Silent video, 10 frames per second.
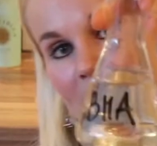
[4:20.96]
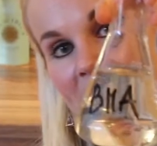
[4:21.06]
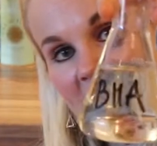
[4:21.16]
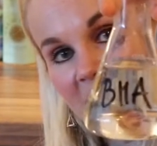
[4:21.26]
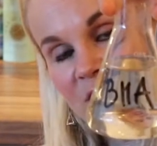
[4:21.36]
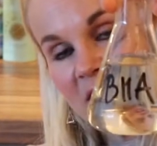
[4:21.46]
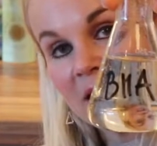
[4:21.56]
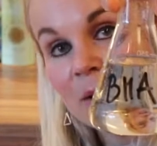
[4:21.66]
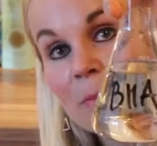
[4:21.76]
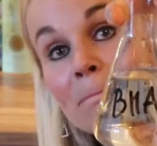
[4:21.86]

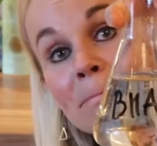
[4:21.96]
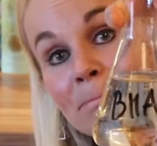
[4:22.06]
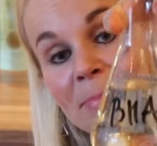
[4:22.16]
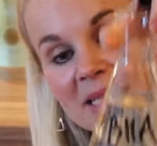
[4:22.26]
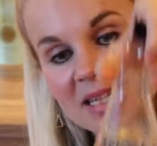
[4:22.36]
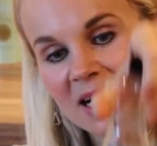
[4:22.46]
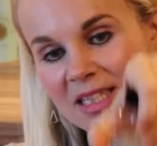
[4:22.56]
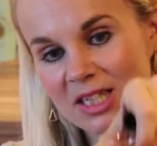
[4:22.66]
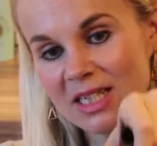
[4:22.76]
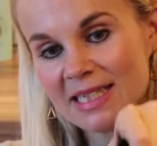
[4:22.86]
BHA. Beta
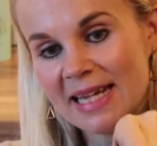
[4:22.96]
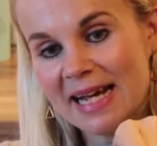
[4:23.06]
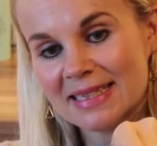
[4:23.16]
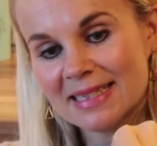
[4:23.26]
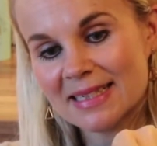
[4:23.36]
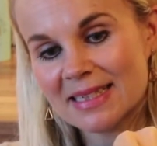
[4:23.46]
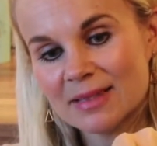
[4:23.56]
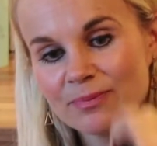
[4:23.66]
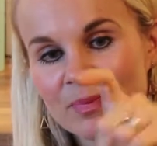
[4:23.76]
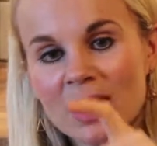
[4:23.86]
hydroxy acids.